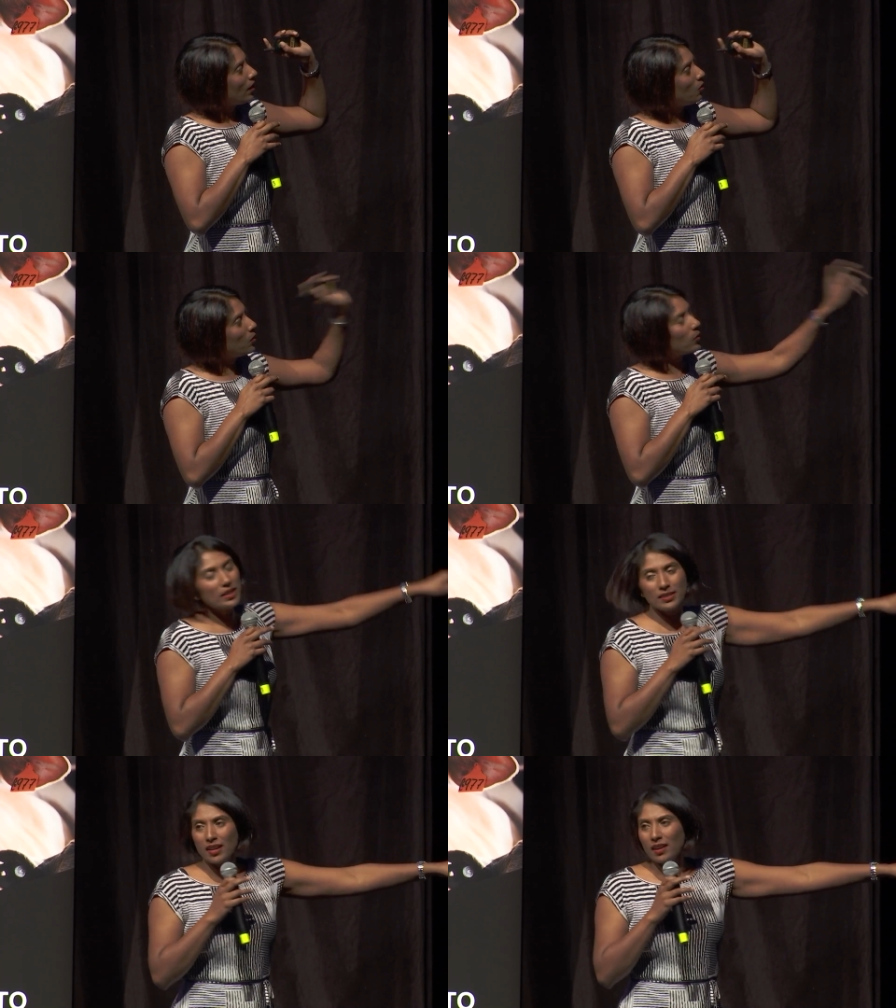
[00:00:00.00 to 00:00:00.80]
When we
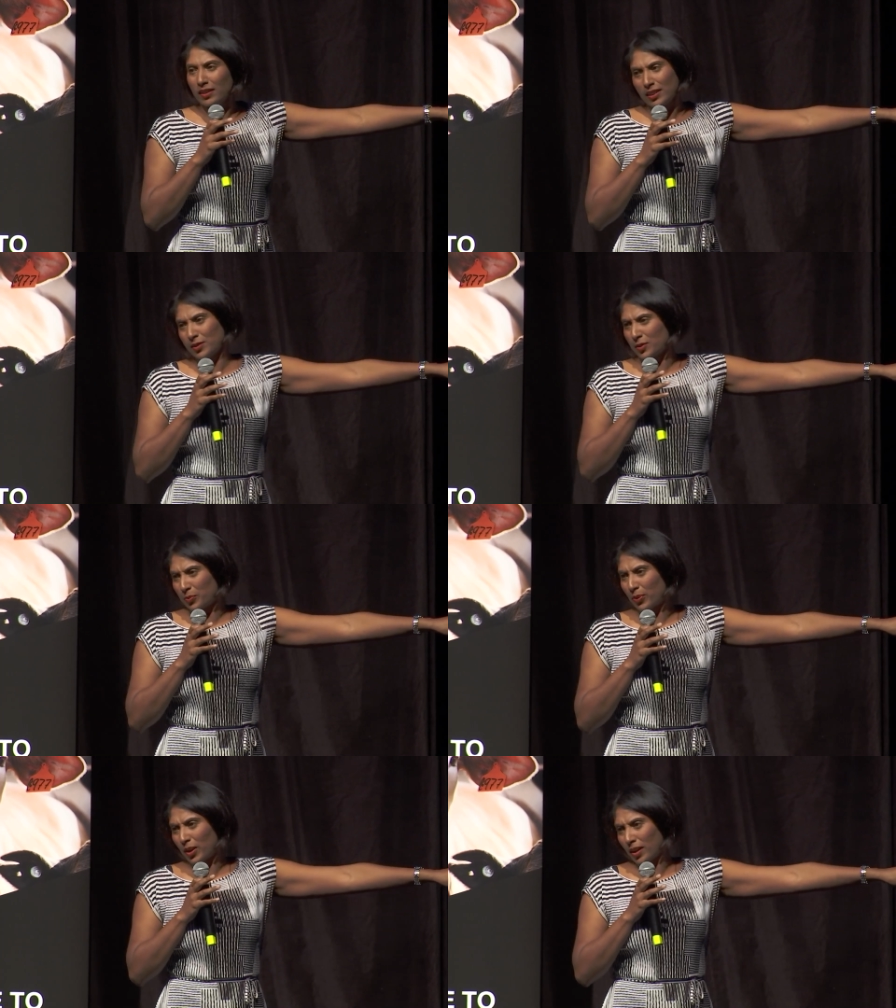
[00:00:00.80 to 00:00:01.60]
sell these sort of
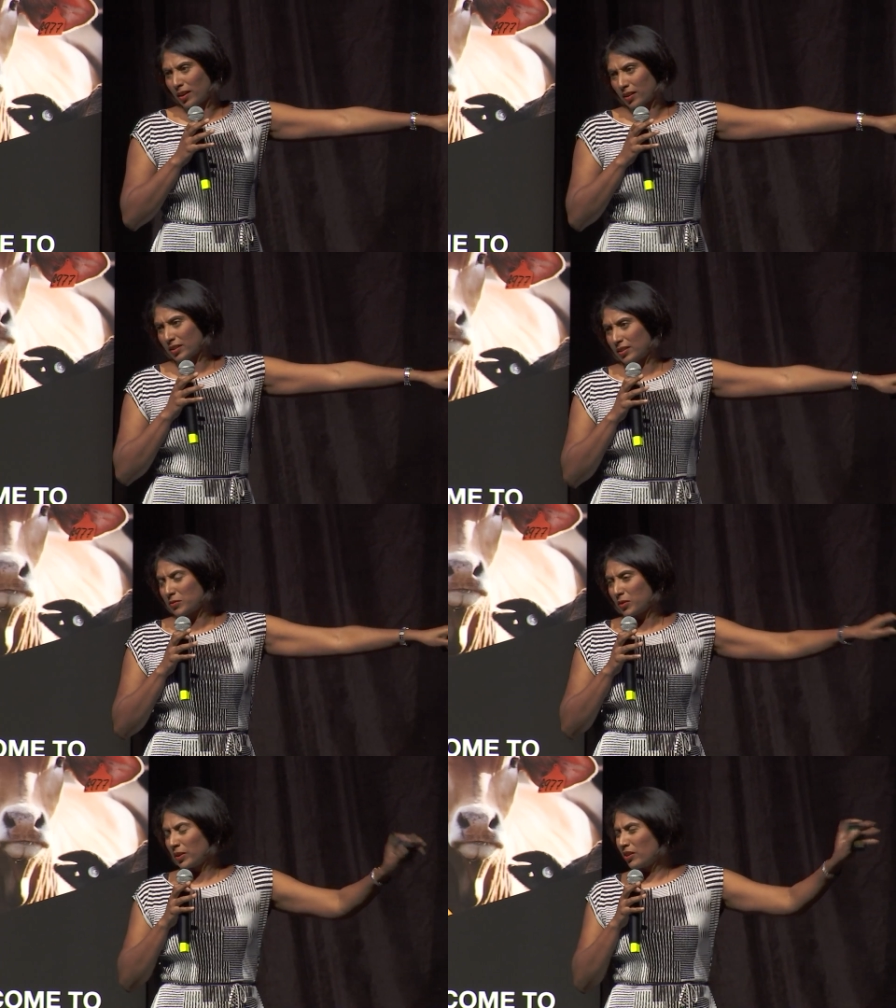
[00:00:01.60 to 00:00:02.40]
products, I
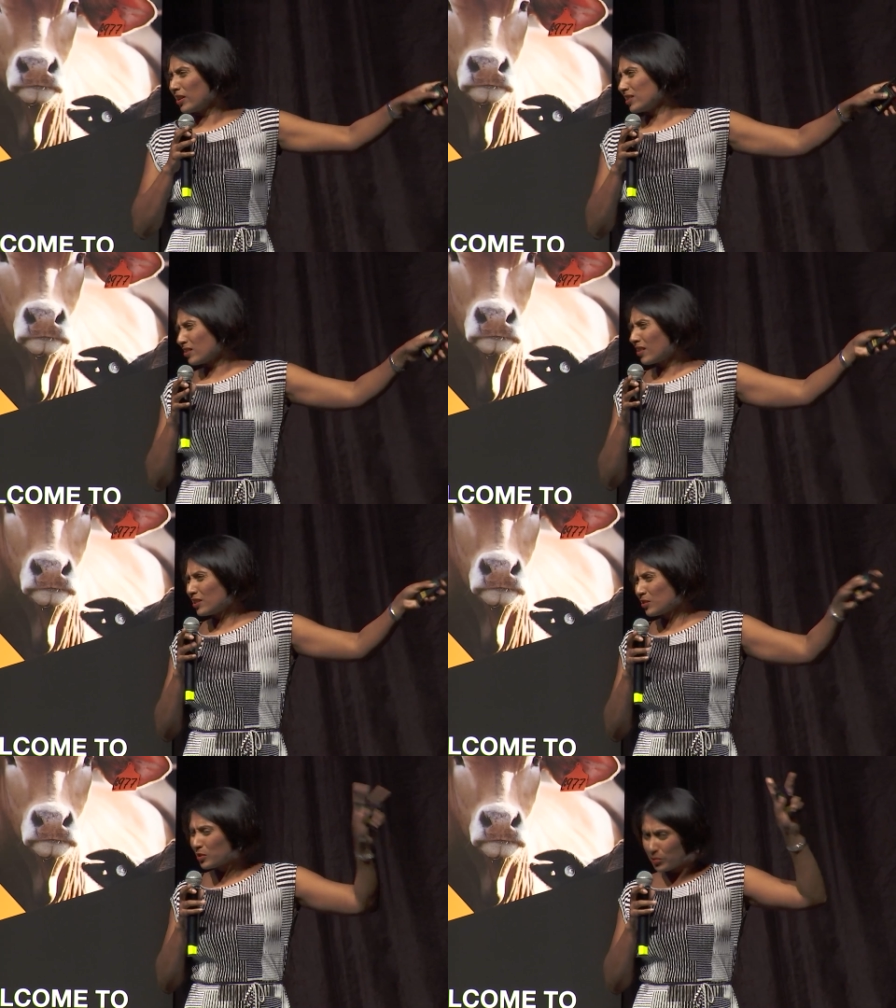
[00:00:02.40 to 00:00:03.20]
mean, we know it's a
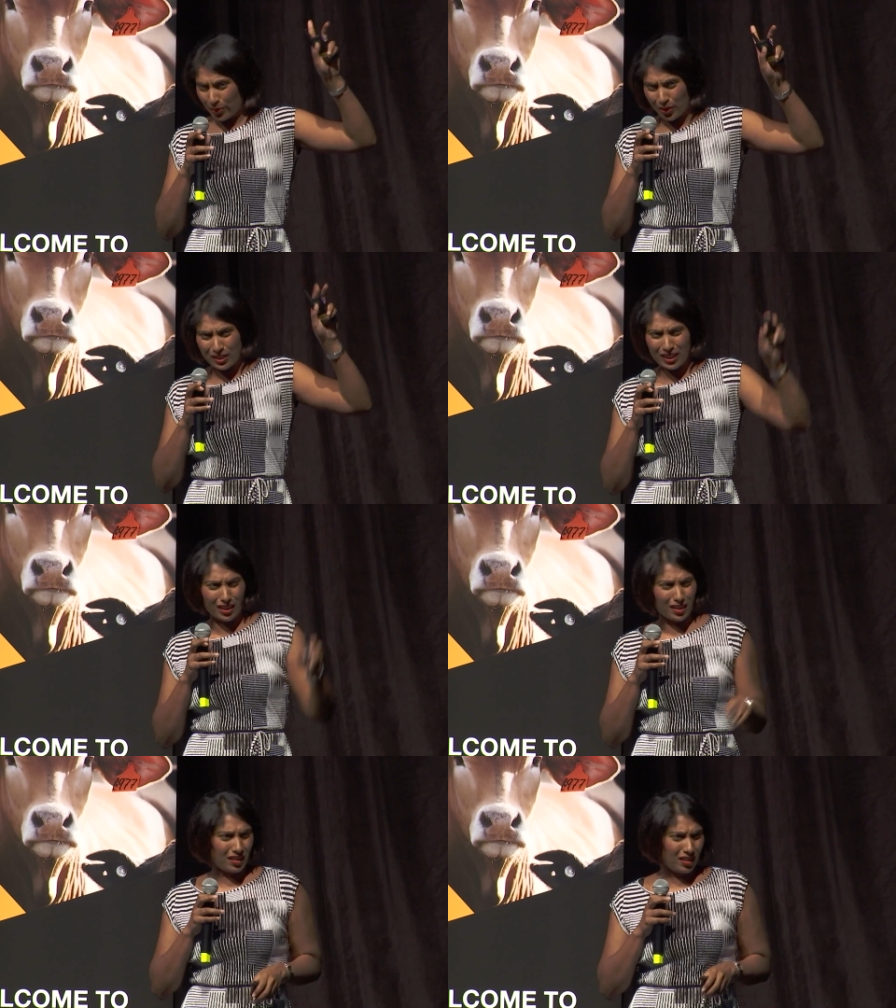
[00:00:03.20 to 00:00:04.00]
great source of
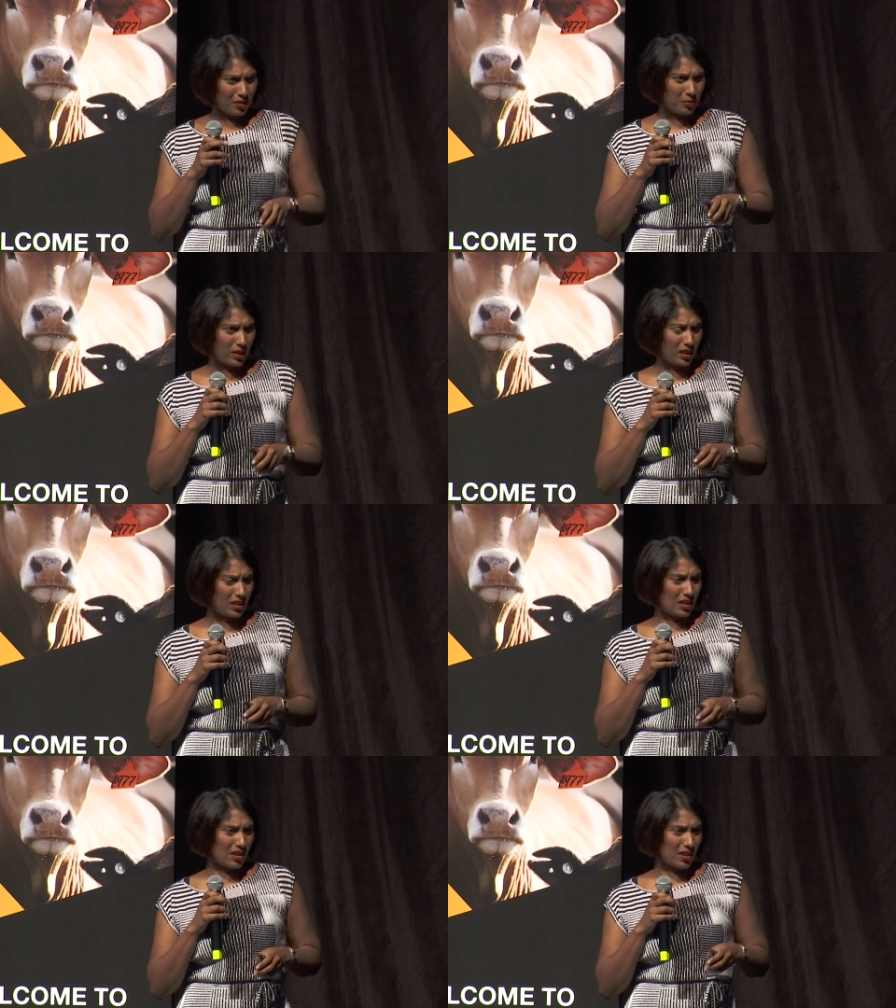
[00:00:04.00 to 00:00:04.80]
protein, but
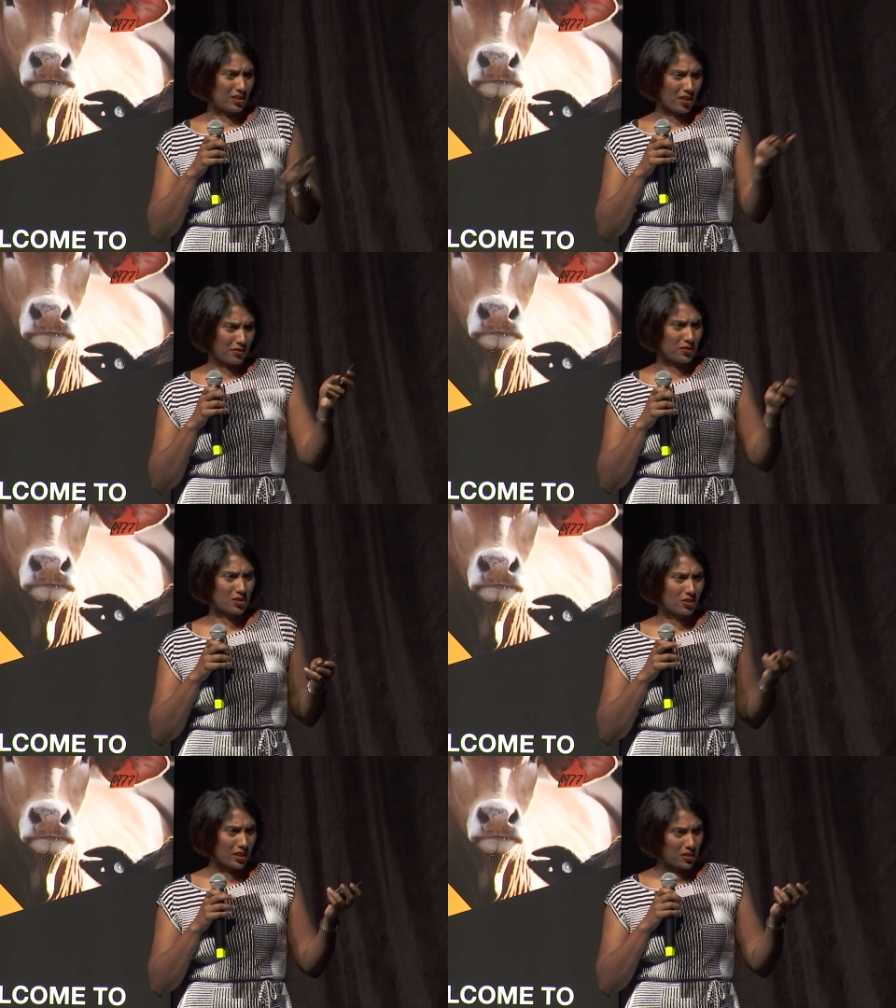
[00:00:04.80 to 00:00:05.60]
then, tofu is
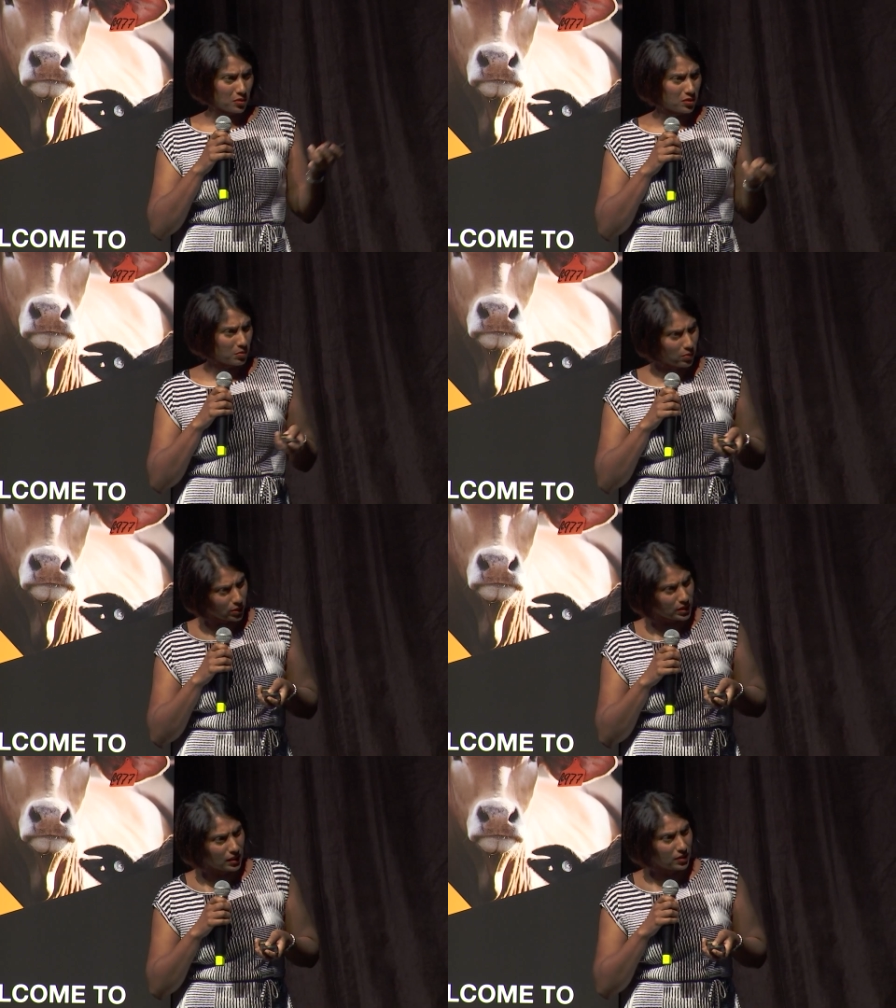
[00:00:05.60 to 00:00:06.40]
a great source of
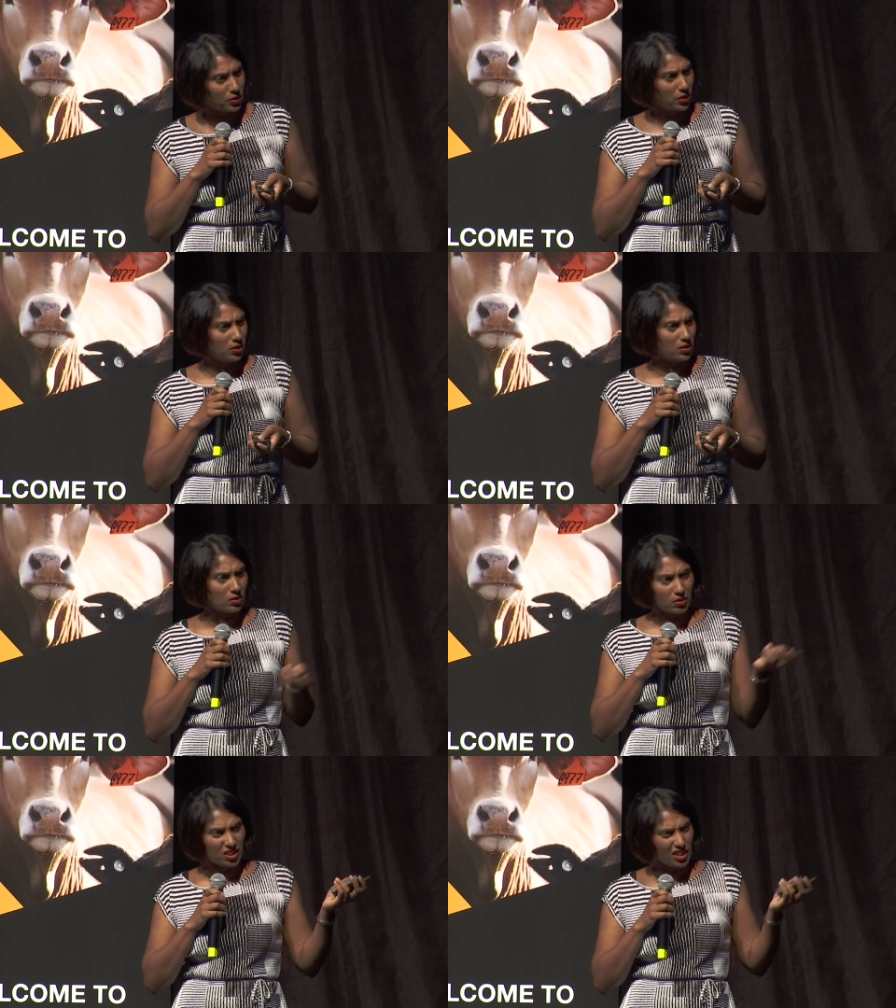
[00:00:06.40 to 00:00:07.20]
protein too,
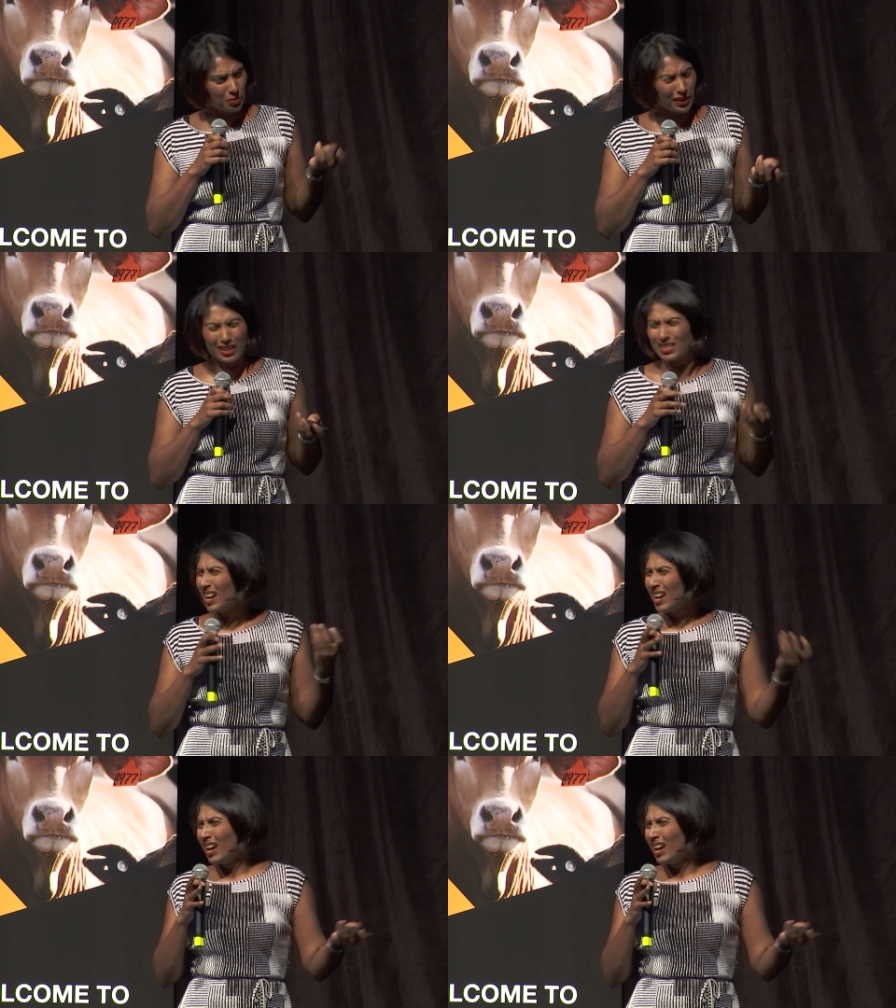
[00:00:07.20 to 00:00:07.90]
so are chickpeas.